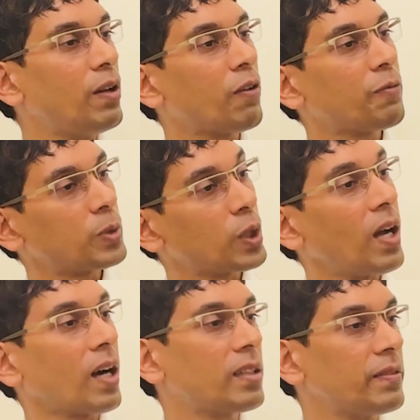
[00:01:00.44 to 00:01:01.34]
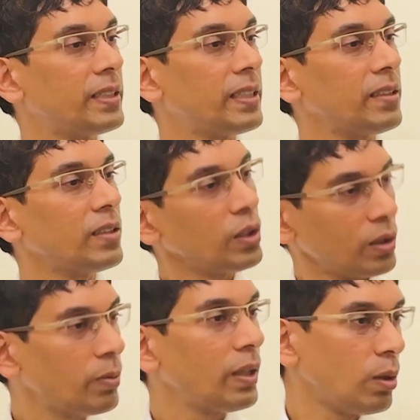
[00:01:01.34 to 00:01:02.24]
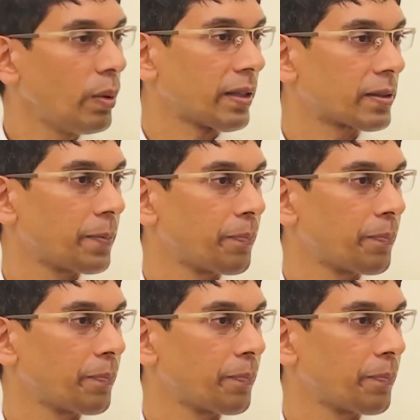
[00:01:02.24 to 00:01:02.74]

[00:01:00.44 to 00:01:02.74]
of productivity, you will do it.